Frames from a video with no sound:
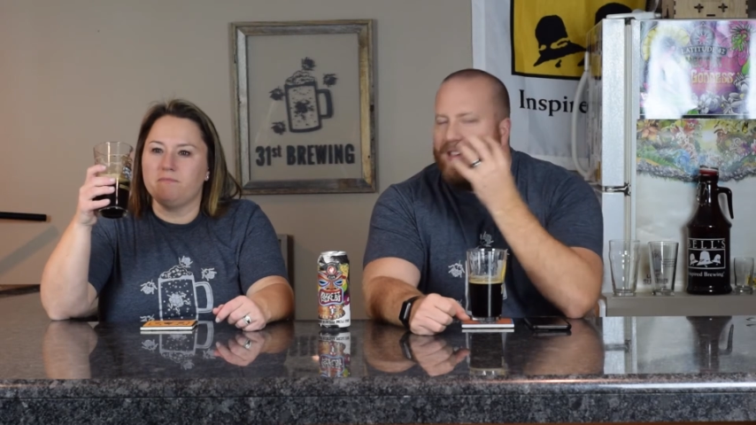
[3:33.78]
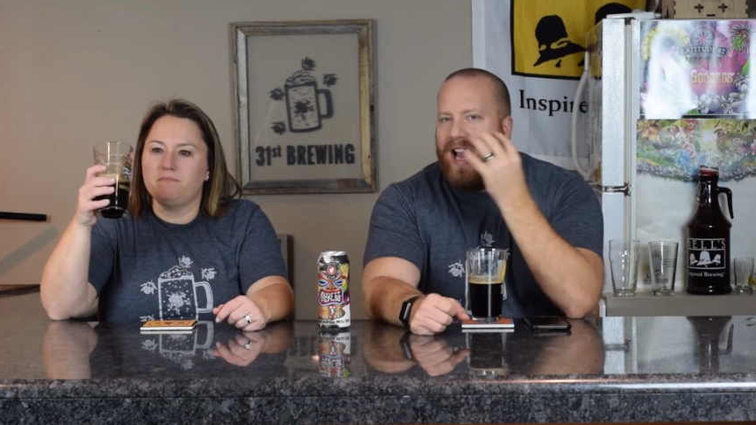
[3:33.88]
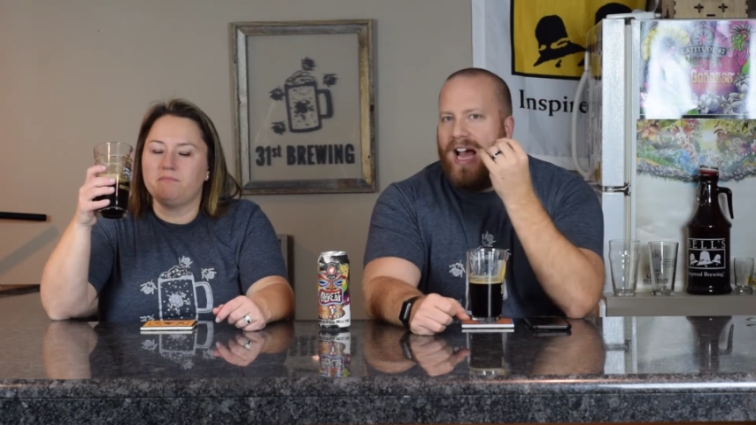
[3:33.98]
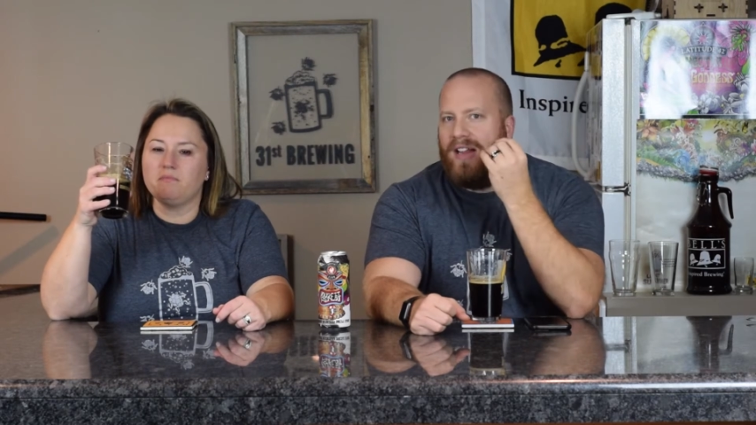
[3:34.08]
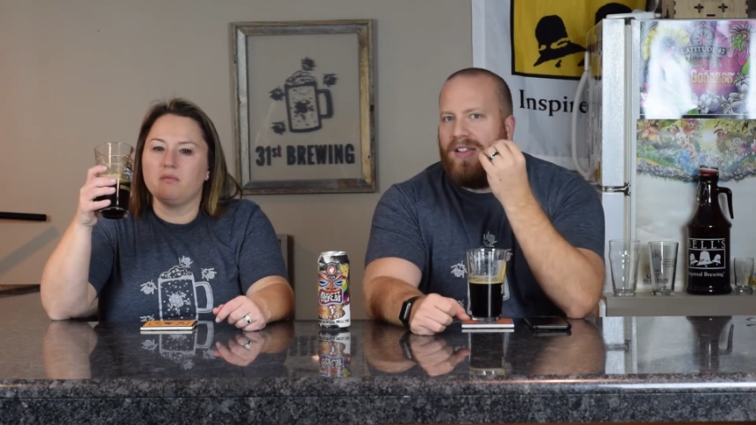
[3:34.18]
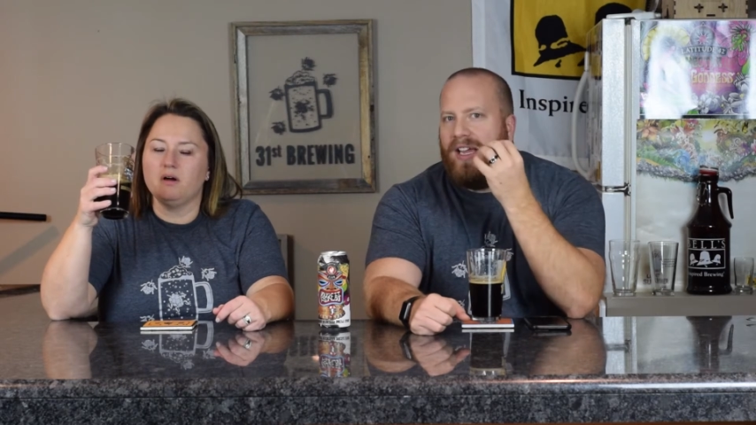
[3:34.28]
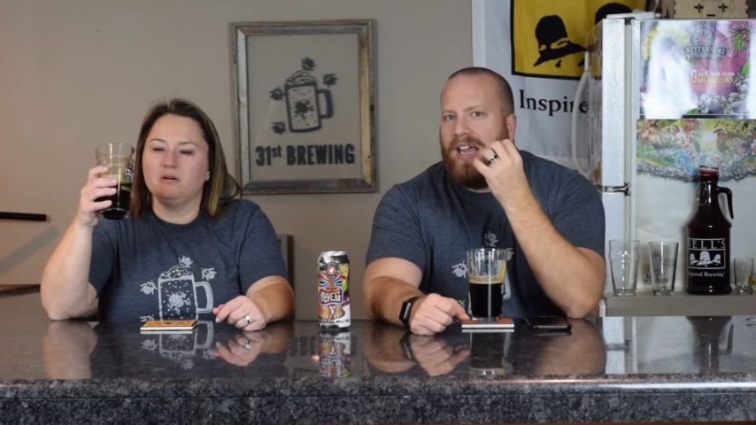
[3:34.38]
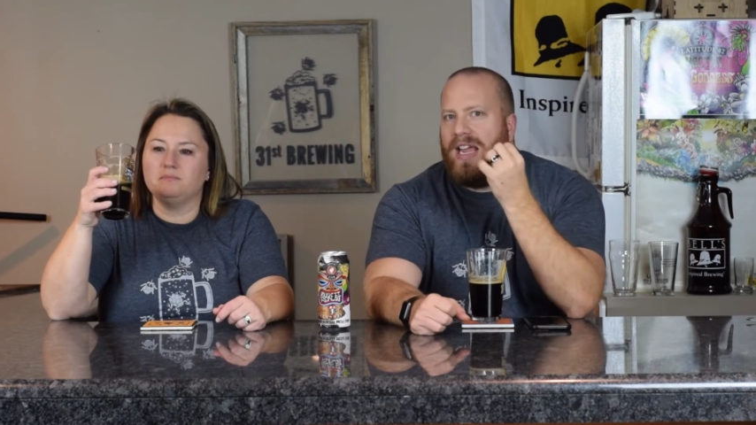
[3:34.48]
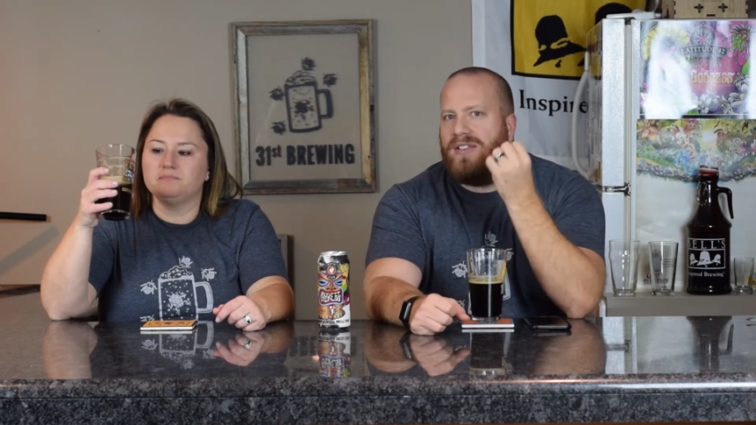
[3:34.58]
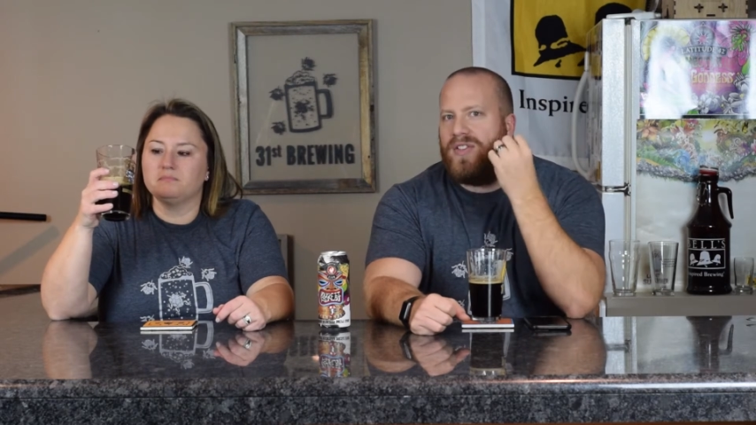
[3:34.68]
Speaker 1: not like
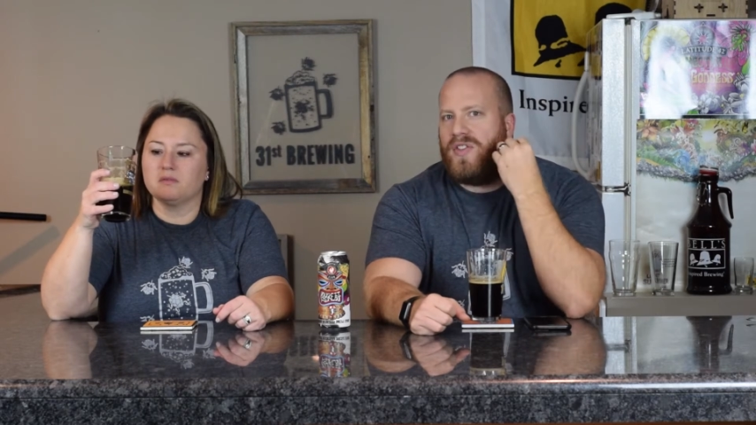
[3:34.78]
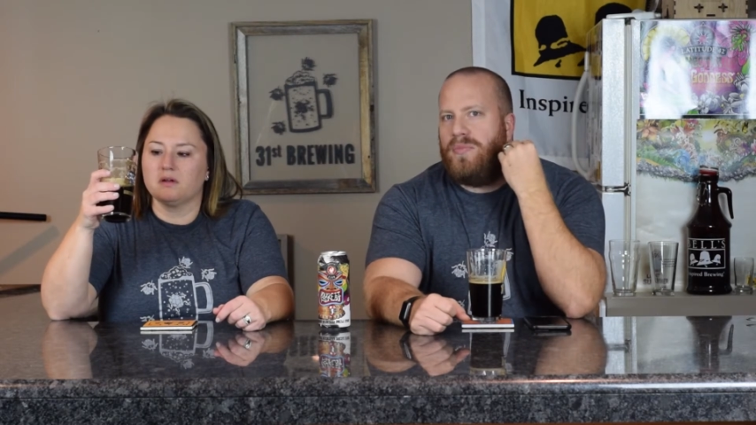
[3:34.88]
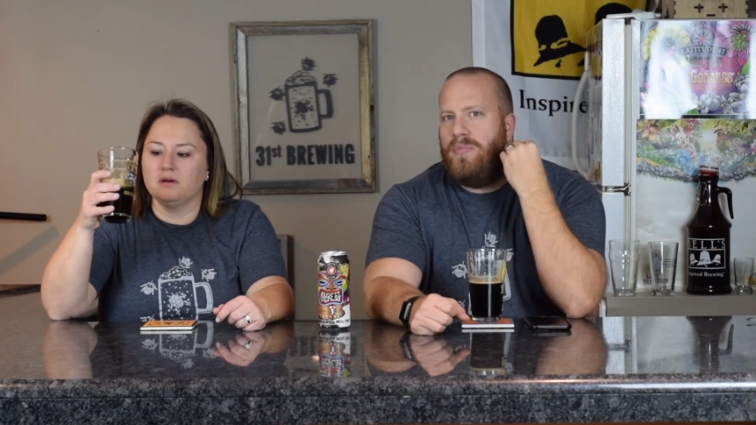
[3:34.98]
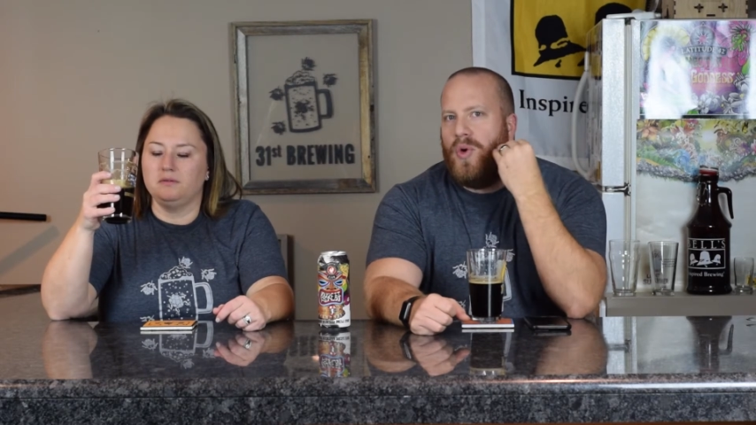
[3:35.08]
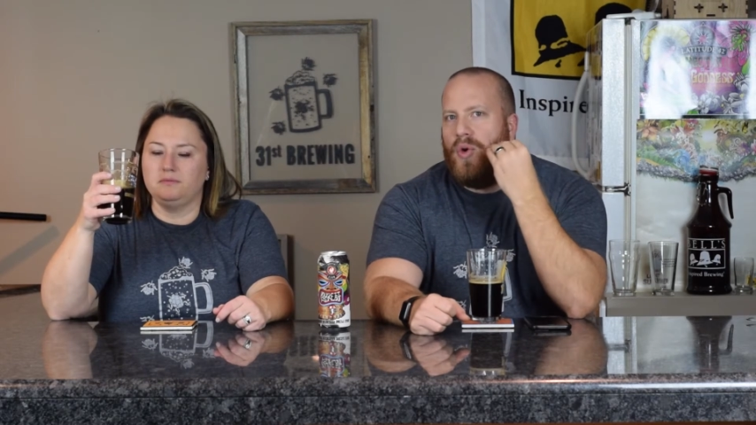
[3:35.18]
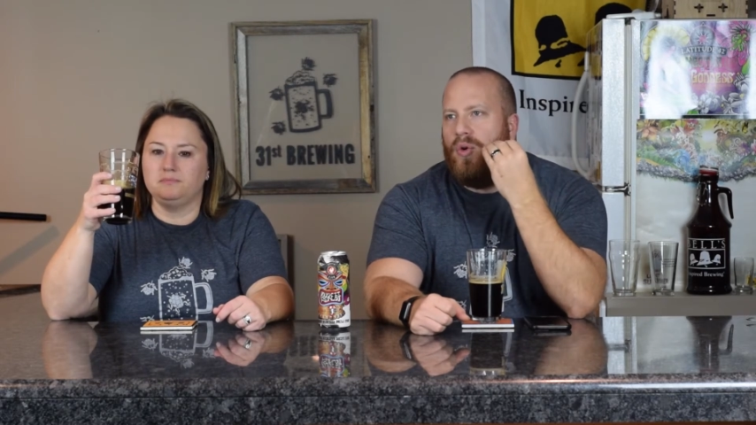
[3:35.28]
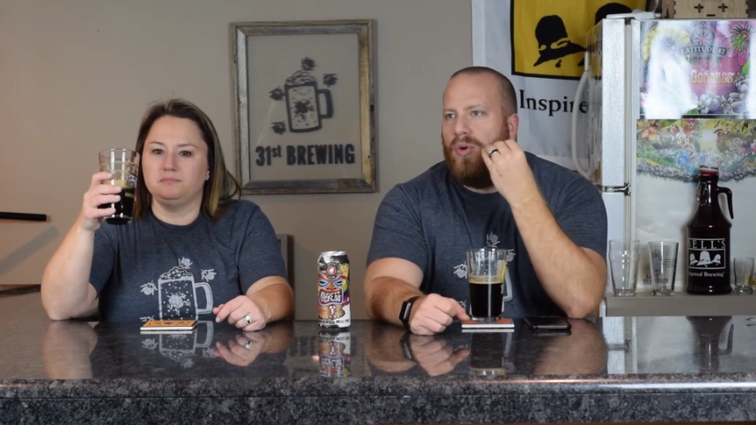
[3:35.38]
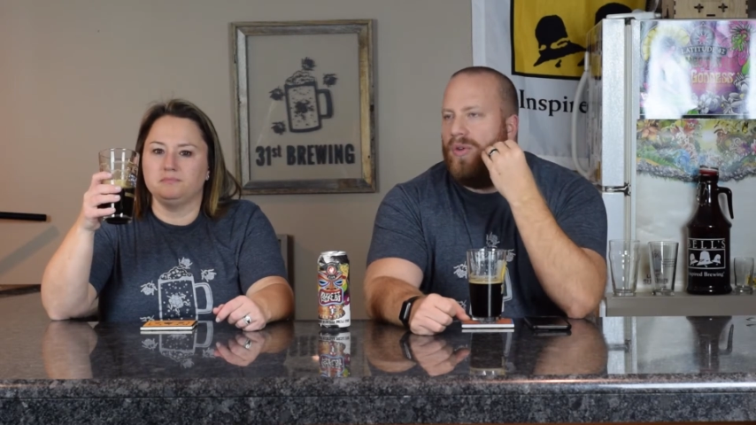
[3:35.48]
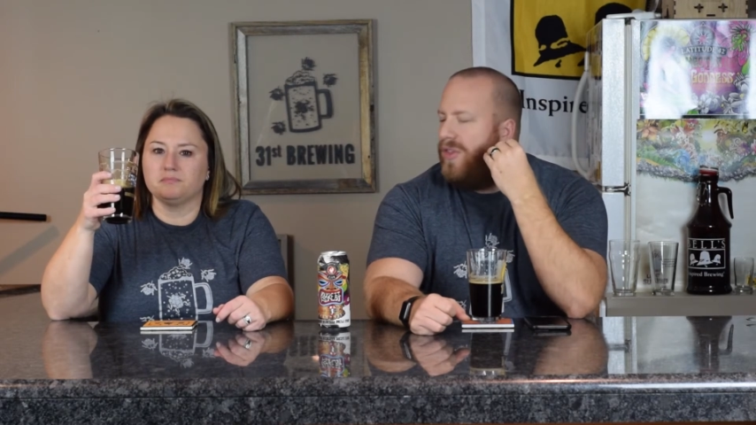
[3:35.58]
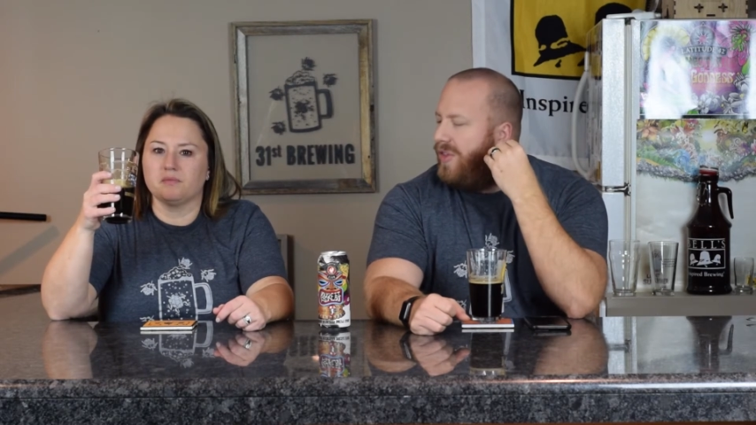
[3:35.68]
a
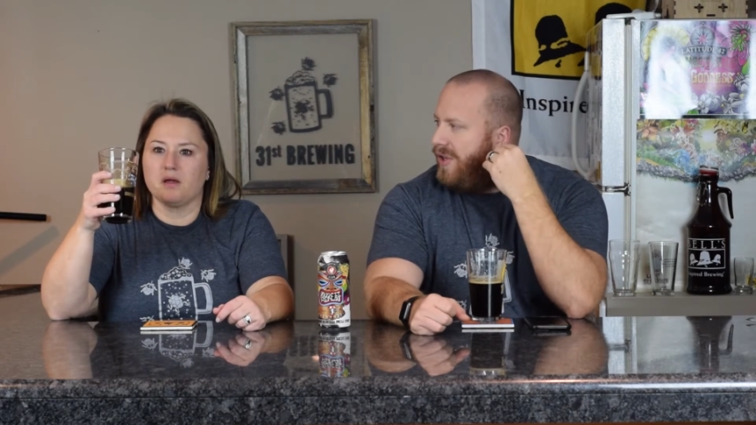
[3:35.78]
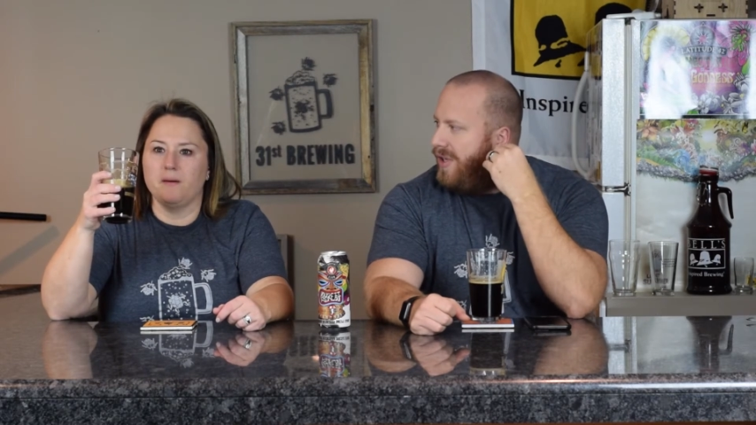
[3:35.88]
smooth